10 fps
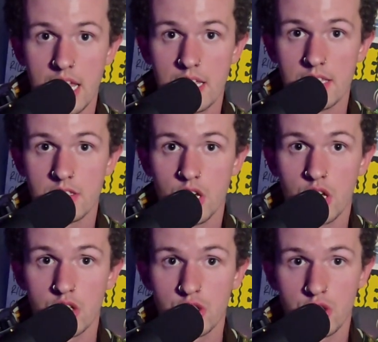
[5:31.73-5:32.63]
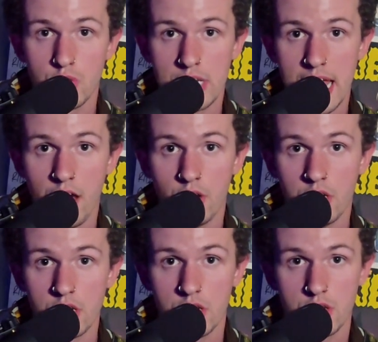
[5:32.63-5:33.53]
is 2
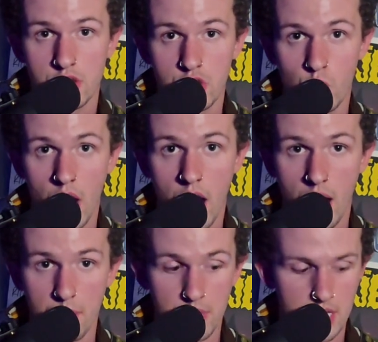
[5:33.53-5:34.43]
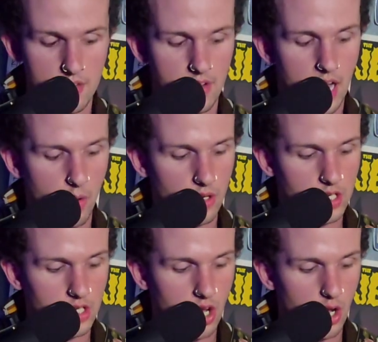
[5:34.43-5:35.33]
down, 2 up. If I were
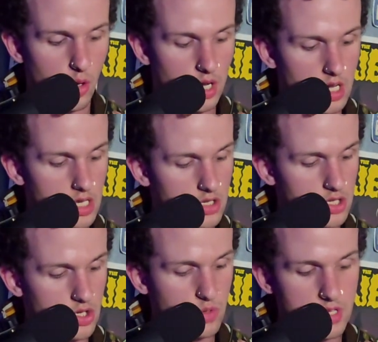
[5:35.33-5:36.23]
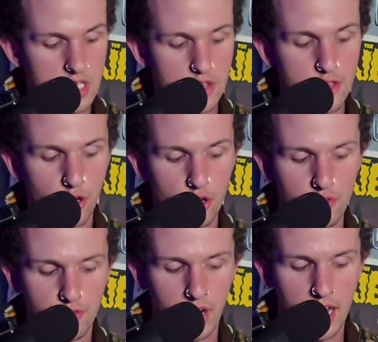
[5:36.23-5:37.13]
to go to the 3rd
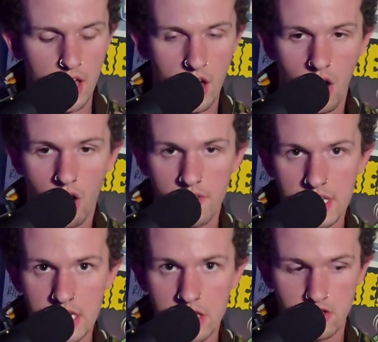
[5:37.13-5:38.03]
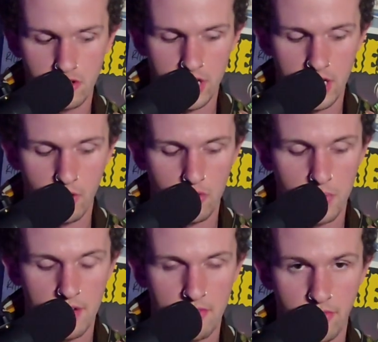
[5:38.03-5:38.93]
fret on the E string with
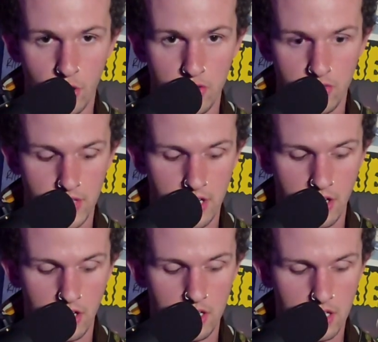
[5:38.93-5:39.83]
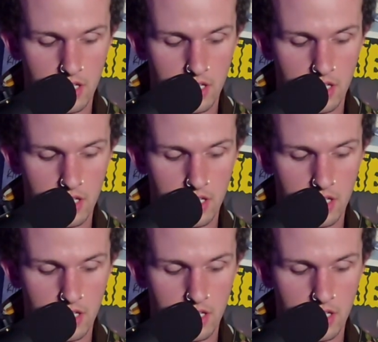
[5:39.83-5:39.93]
my first finger,